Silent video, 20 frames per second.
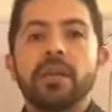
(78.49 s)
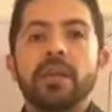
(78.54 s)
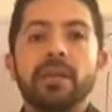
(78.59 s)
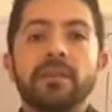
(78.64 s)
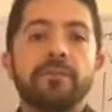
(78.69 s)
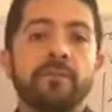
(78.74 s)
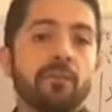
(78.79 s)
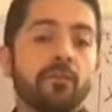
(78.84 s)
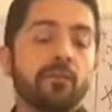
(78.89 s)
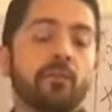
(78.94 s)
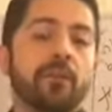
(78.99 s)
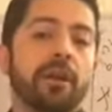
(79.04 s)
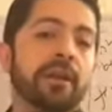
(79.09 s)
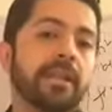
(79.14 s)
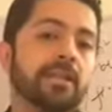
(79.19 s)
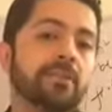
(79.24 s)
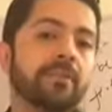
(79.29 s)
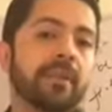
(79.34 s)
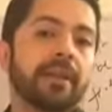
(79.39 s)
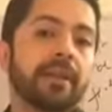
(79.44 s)
If you're
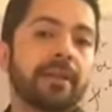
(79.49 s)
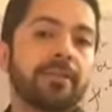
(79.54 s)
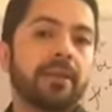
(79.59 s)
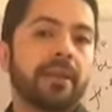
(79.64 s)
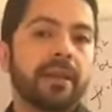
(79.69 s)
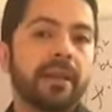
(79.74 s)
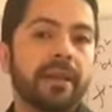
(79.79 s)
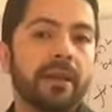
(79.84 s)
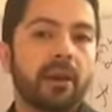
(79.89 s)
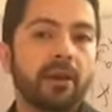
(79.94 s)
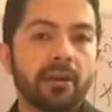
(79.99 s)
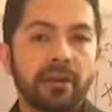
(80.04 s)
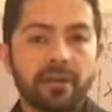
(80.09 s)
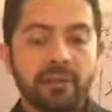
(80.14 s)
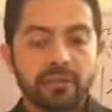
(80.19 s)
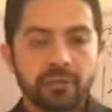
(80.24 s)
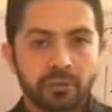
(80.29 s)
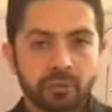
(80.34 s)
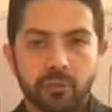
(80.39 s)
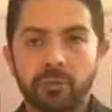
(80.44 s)
already spending money on
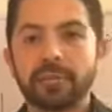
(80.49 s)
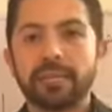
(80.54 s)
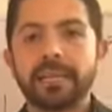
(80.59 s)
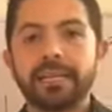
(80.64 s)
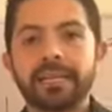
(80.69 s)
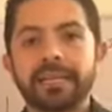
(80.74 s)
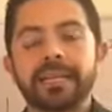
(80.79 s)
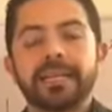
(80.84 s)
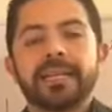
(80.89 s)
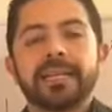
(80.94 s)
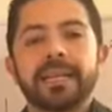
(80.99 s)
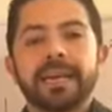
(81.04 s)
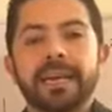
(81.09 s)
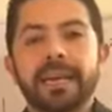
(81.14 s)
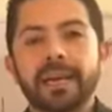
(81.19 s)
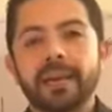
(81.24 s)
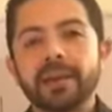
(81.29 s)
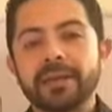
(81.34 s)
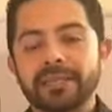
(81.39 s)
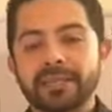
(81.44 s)
consulting,
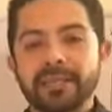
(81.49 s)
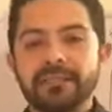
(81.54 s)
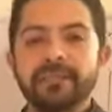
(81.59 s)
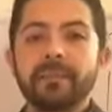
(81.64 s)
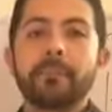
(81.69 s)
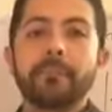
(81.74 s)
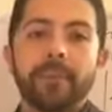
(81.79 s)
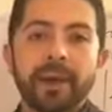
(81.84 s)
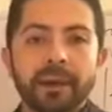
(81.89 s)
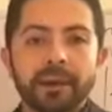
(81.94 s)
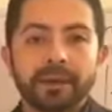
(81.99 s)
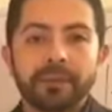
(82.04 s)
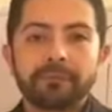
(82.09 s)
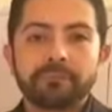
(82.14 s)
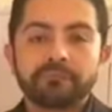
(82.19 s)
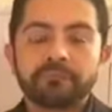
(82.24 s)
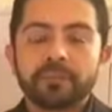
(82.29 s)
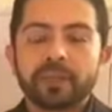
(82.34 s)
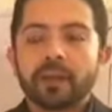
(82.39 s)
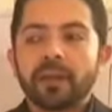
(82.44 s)
it's even better.
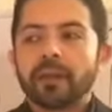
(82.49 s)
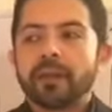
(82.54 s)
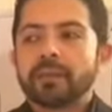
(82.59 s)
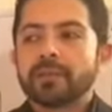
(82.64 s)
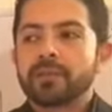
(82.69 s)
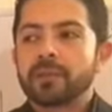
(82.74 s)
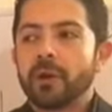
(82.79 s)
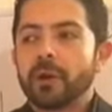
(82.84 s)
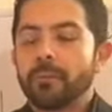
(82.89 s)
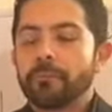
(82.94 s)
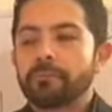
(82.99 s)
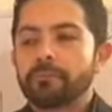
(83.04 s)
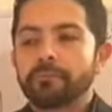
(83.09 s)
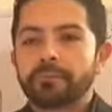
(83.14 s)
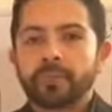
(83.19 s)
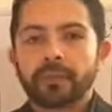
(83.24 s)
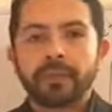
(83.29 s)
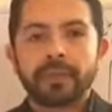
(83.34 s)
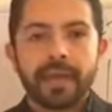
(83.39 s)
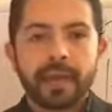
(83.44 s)
So
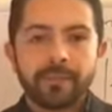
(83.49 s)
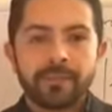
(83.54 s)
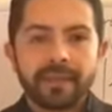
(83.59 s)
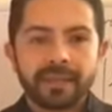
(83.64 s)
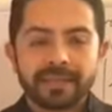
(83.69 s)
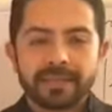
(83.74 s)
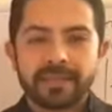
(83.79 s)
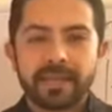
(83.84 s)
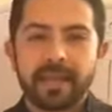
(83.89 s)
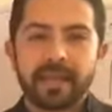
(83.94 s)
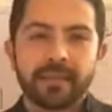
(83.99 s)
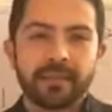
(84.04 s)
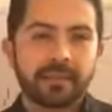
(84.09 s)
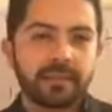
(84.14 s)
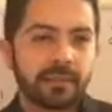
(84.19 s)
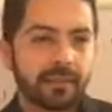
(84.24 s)
that being said,